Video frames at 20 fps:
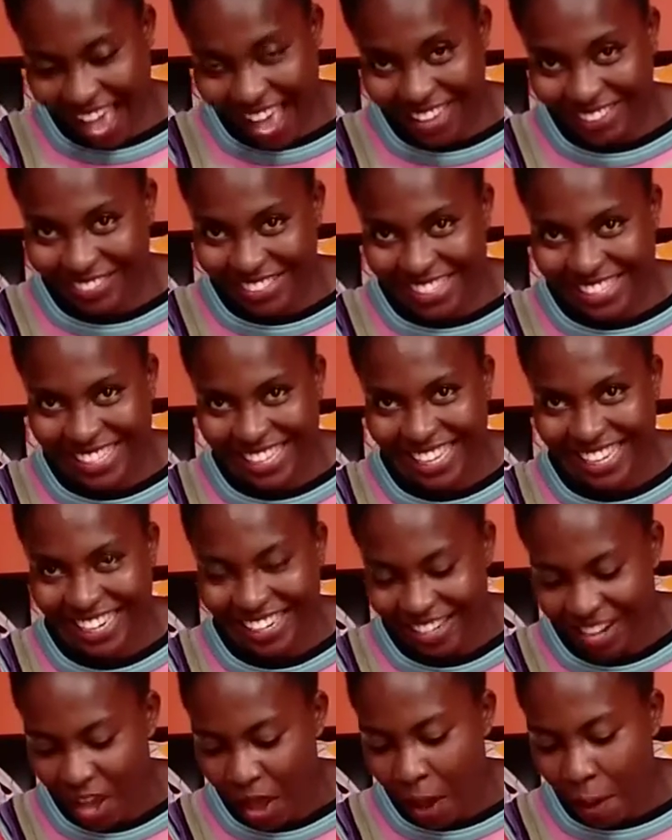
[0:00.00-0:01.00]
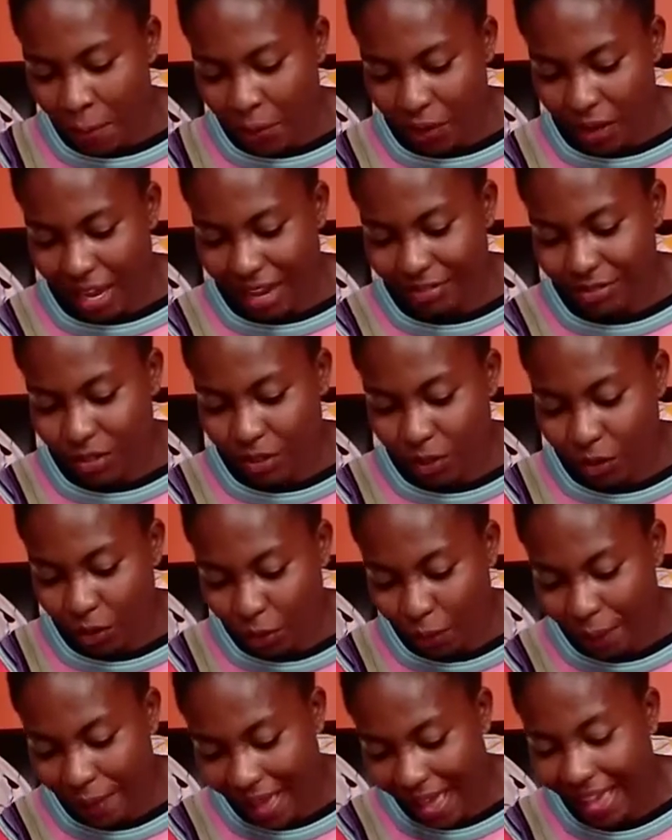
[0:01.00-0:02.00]
I'm just kidding. But you have to go
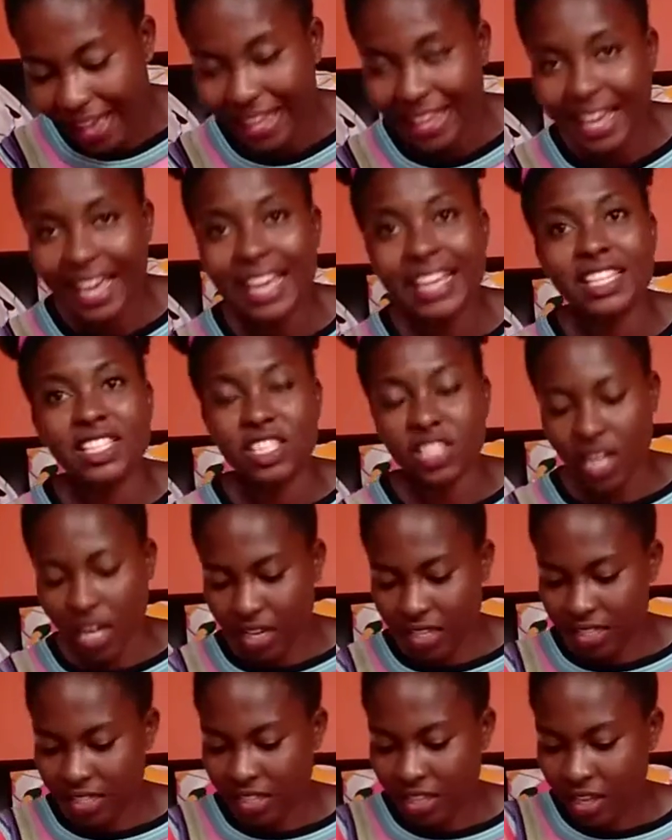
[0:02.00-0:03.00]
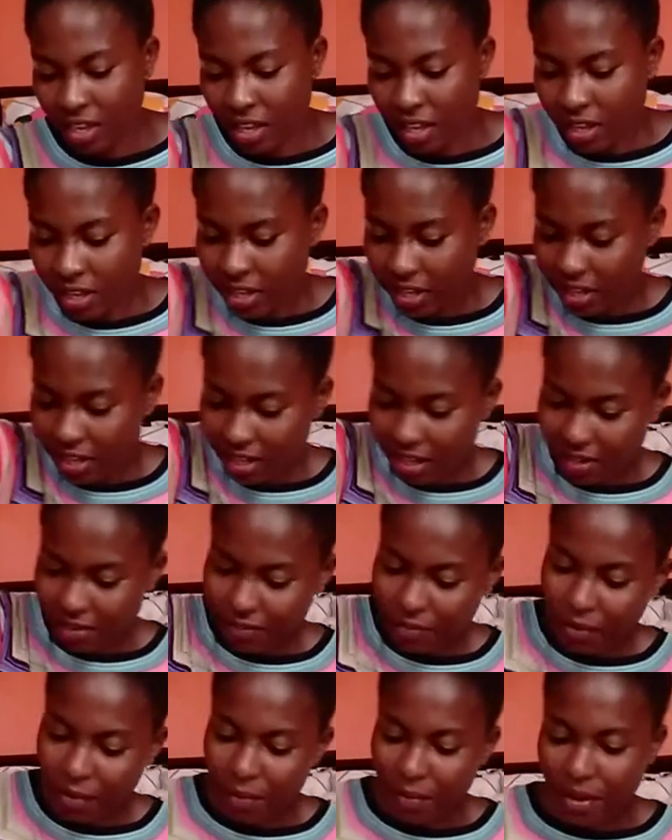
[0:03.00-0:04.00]
back and start
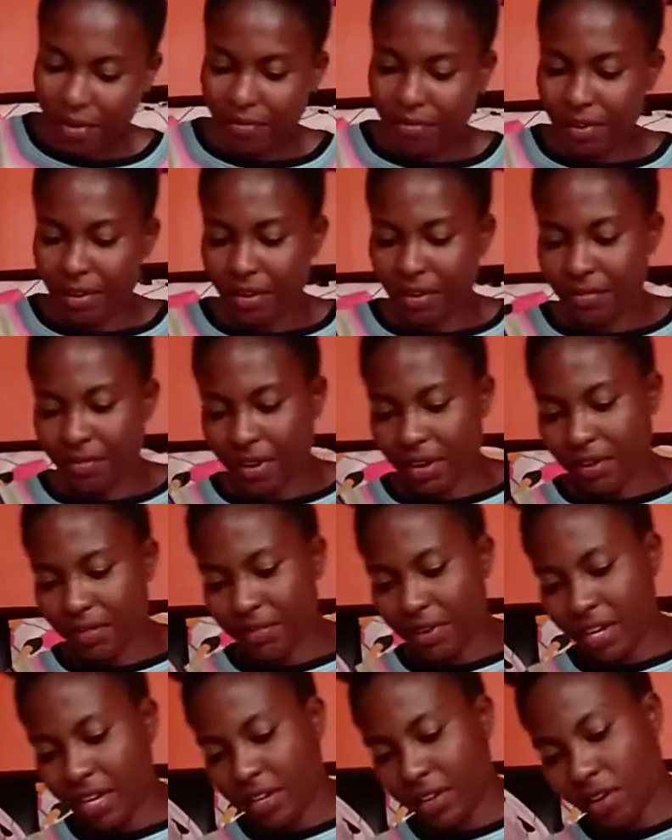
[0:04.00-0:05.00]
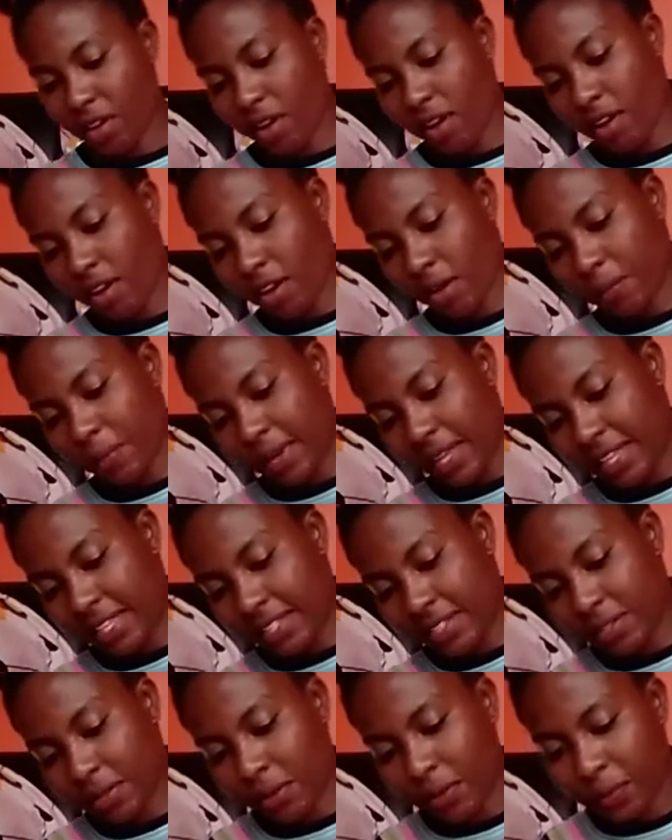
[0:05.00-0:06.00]
from a very, very, very long
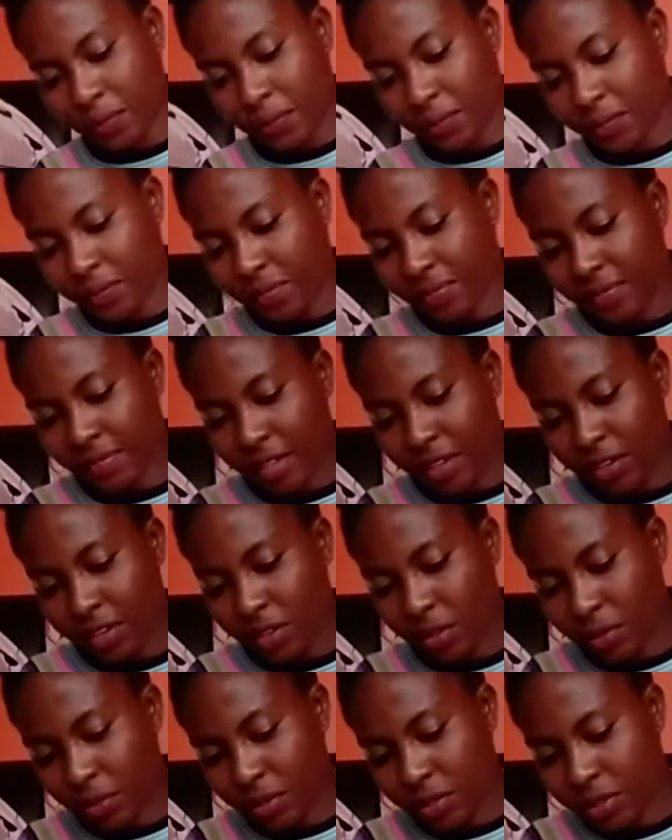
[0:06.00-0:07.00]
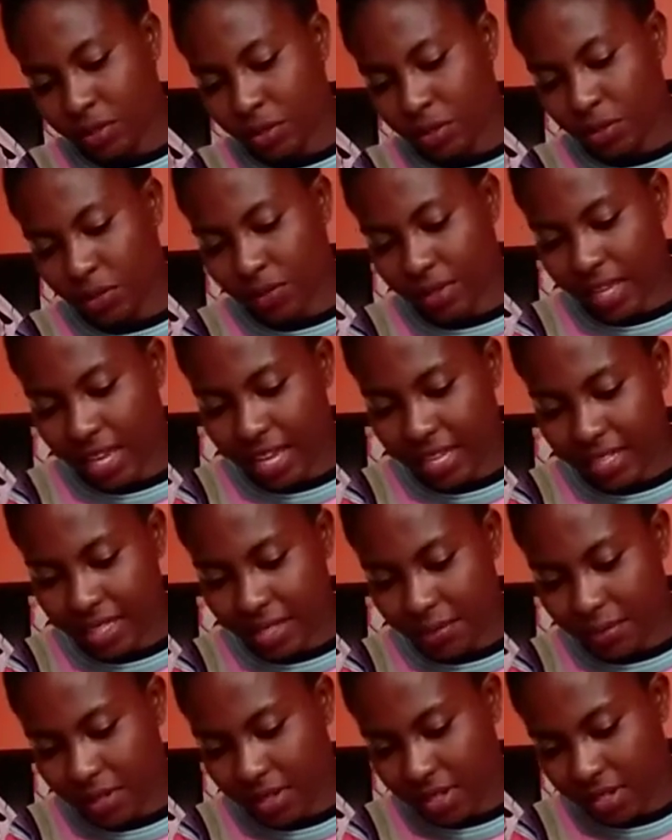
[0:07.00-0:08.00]
place. So you don't want to do that
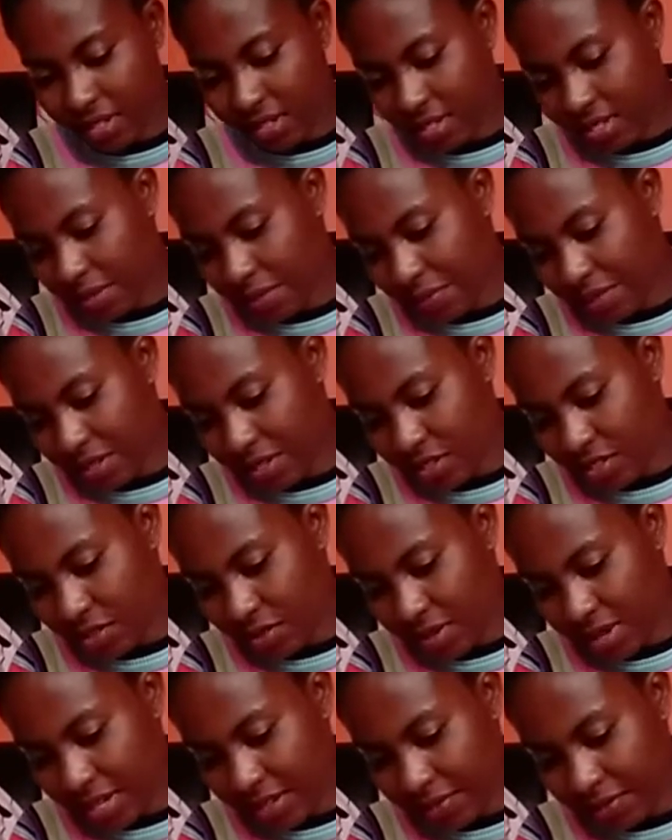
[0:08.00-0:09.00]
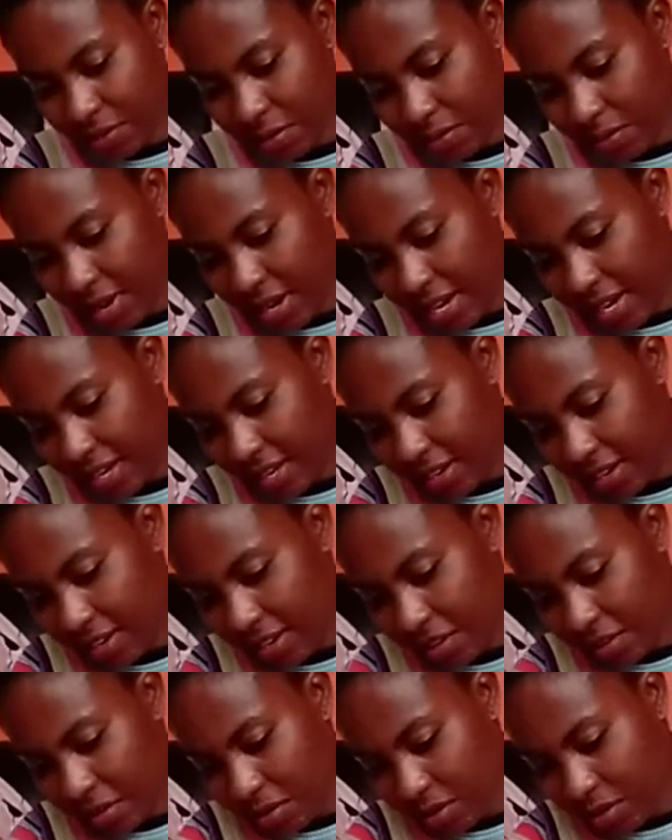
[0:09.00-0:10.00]
because it's a bit stressful, right? And
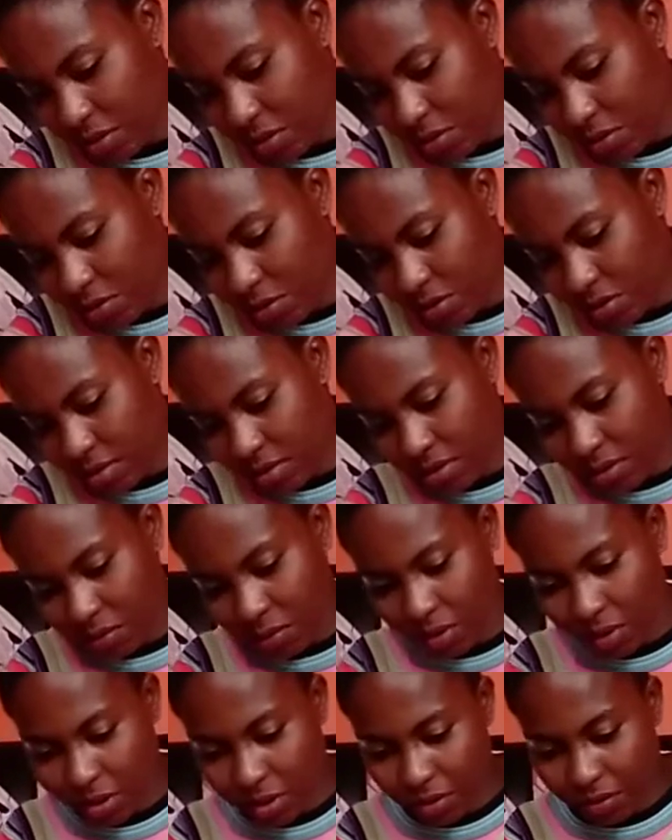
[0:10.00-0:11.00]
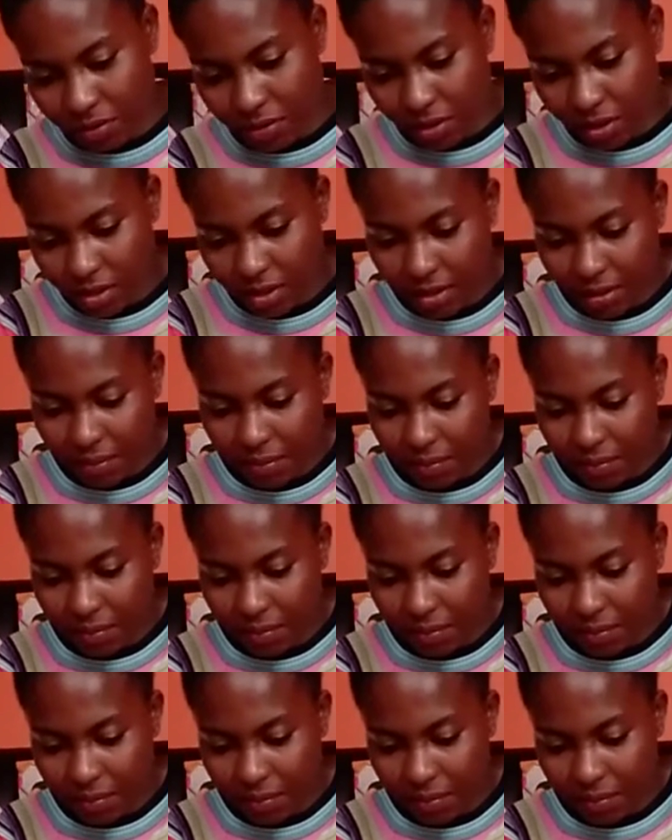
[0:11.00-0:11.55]
you don't want to lose the work you've done.